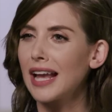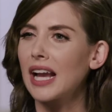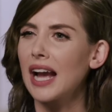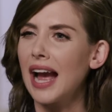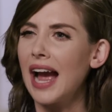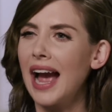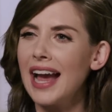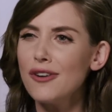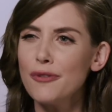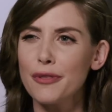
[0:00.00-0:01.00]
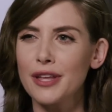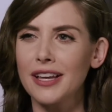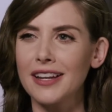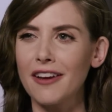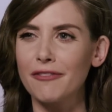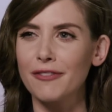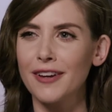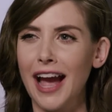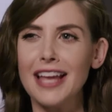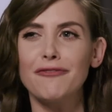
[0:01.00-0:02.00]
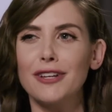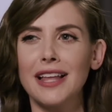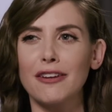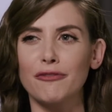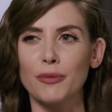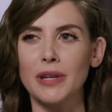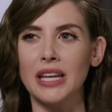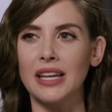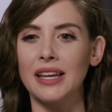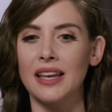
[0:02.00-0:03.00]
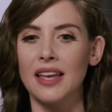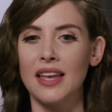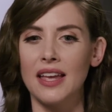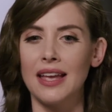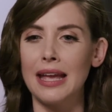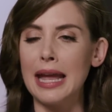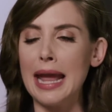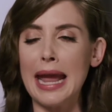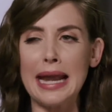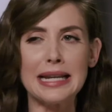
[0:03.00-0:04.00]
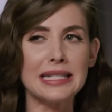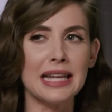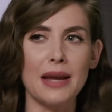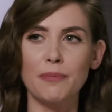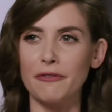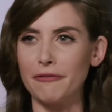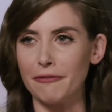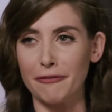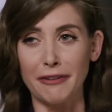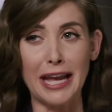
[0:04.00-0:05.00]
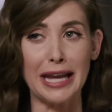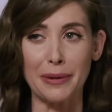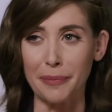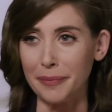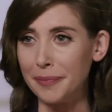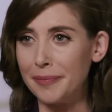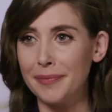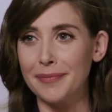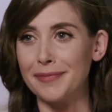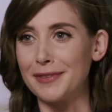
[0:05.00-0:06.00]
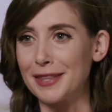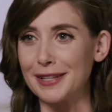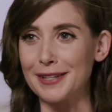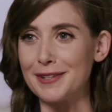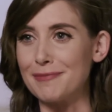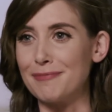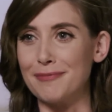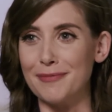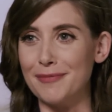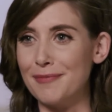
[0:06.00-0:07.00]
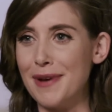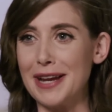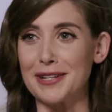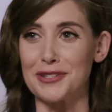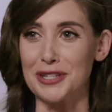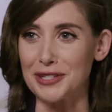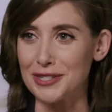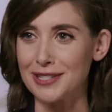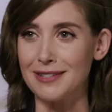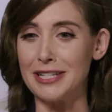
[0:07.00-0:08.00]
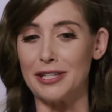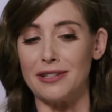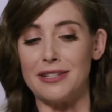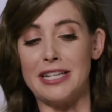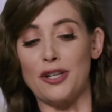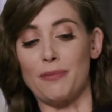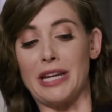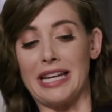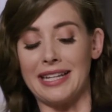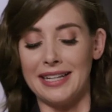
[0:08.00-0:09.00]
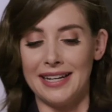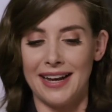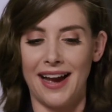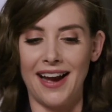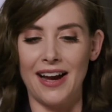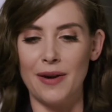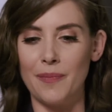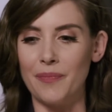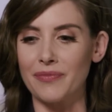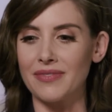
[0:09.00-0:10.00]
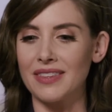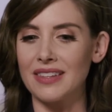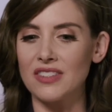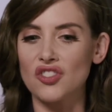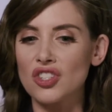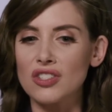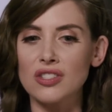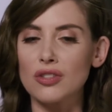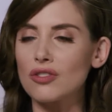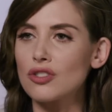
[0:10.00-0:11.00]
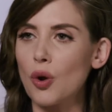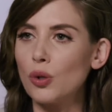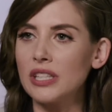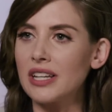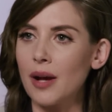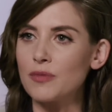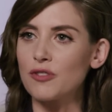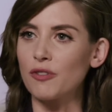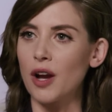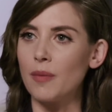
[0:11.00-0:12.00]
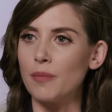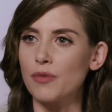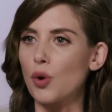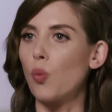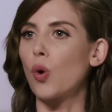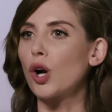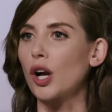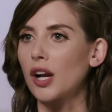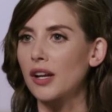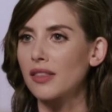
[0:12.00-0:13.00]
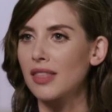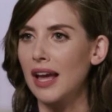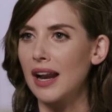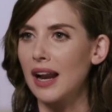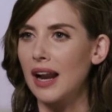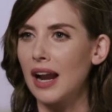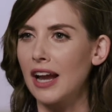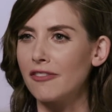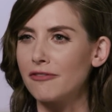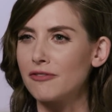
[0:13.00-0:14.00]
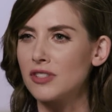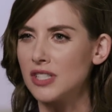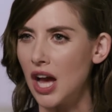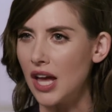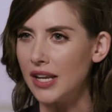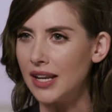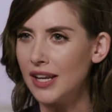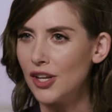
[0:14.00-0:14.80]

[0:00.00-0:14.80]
Like, I don't think enough, I feel like for me, any type of fame that may exist near me um, just solely comes from the work that I've done.